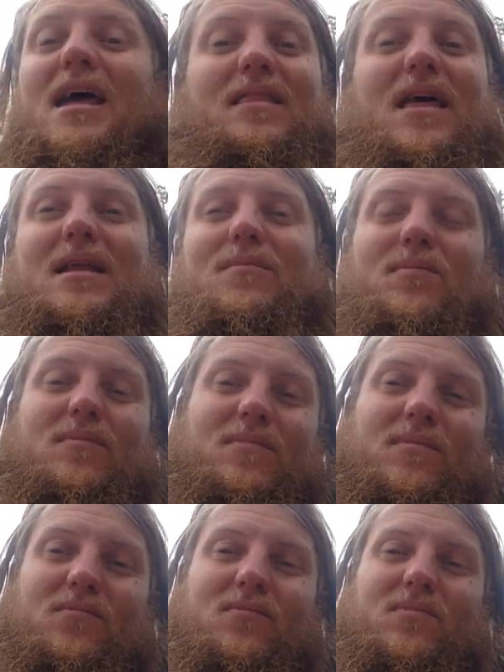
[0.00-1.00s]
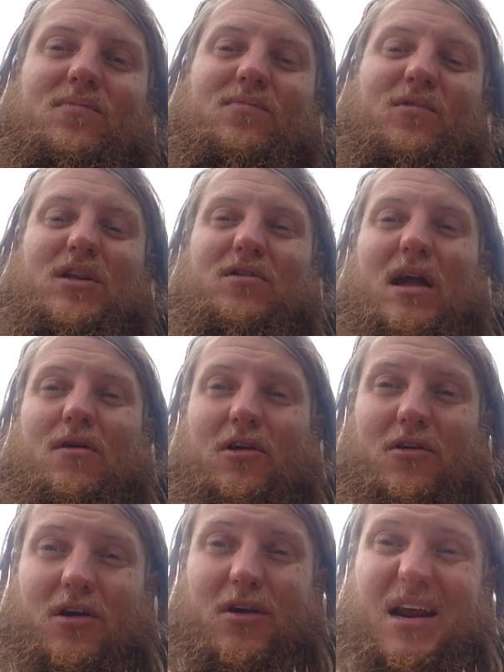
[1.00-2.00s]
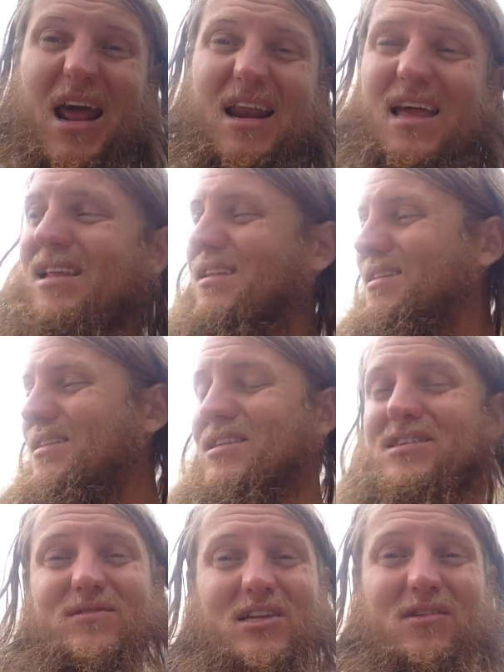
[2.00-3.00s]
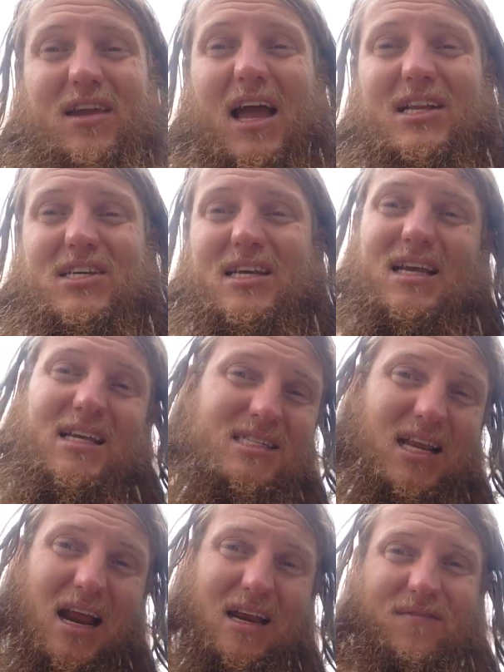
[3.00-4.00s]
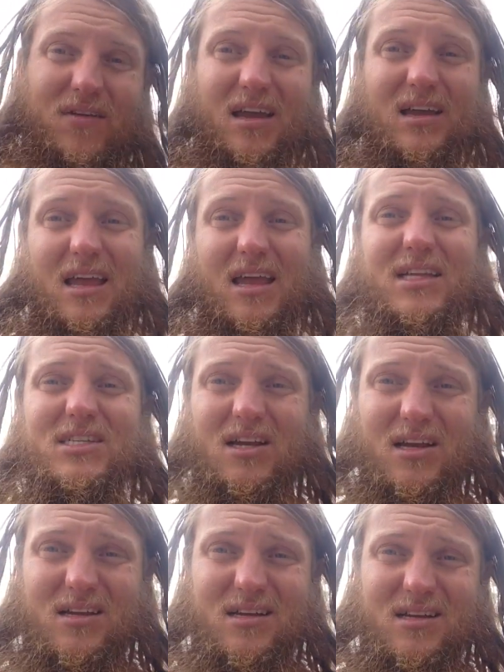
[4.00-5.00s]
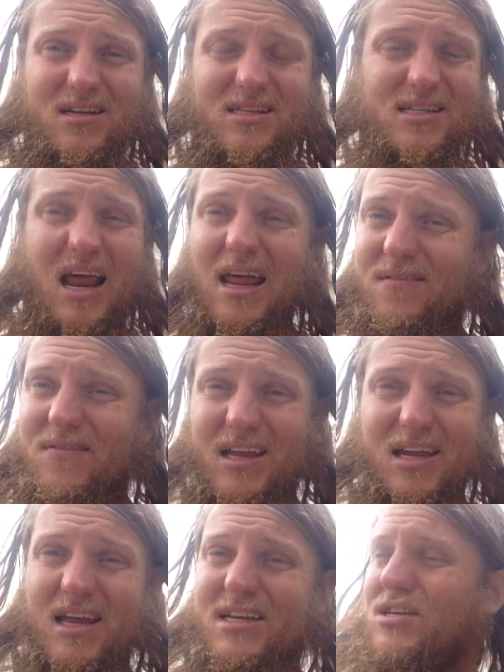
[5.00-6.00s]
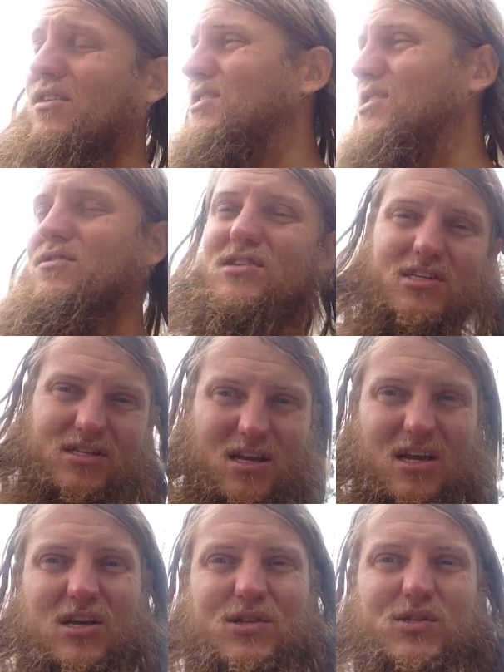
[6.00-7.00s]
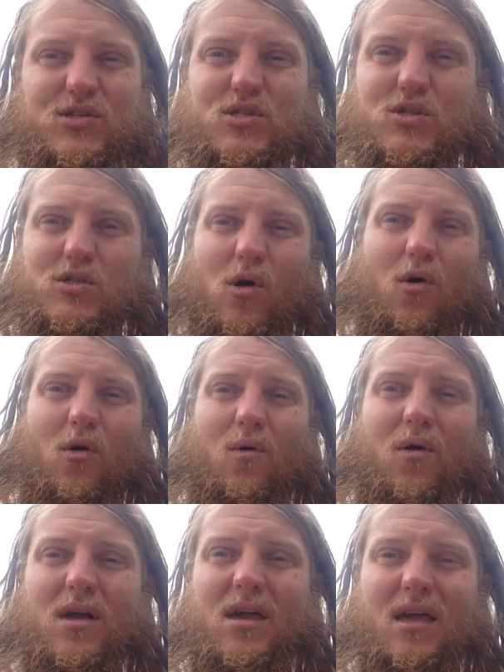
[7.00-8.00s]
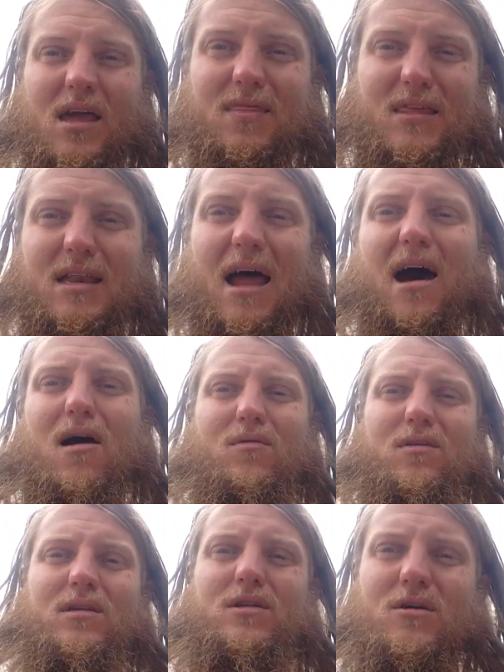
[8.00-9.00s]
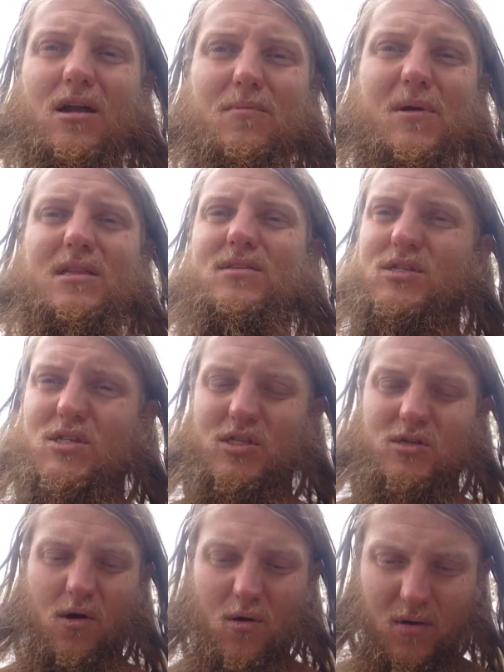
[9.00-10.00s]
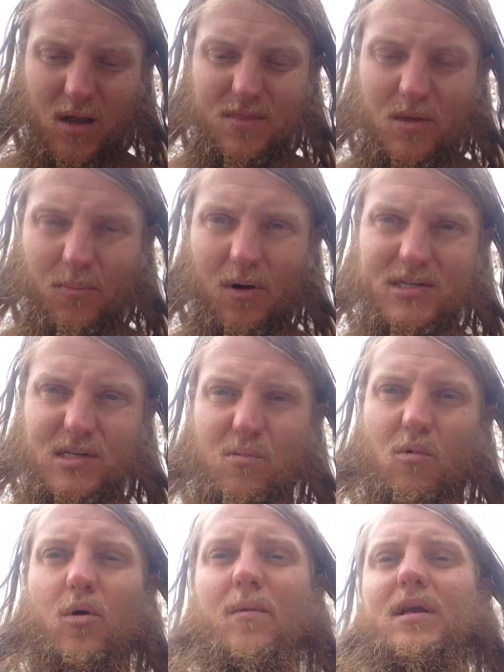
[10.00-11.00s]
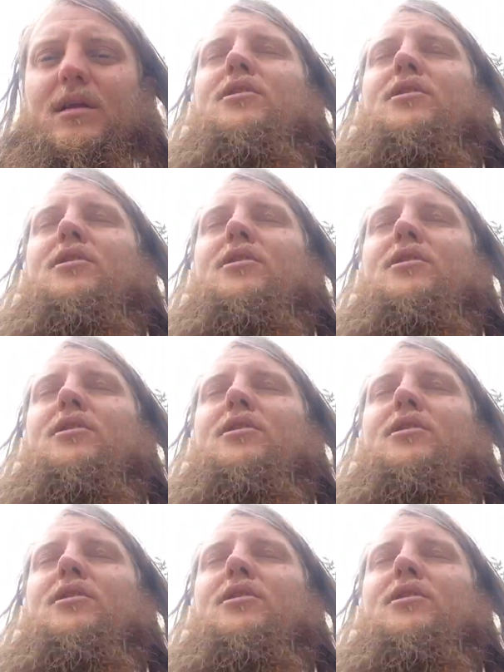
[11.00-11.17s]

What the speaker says: And then when you get really good at it, when you catch it, it's not even going to hit you. It's not even going to hit you because you're just so in the now. You know what I mean? So in the present moment.